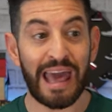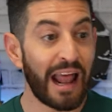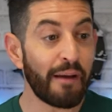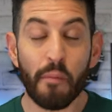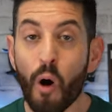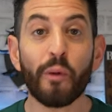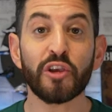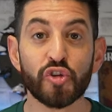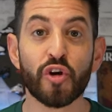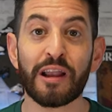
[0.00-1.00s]
And I'm
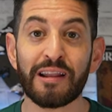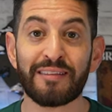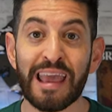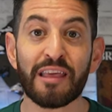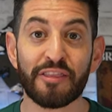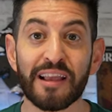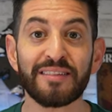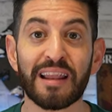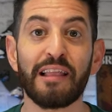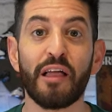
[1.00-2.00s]
always trying to take
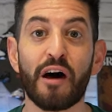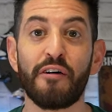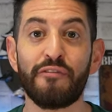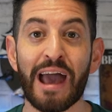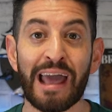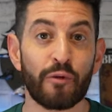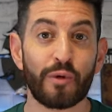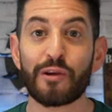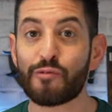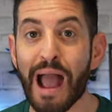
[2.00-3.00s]
things that I love and
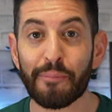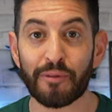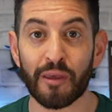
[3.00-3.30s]
rewrap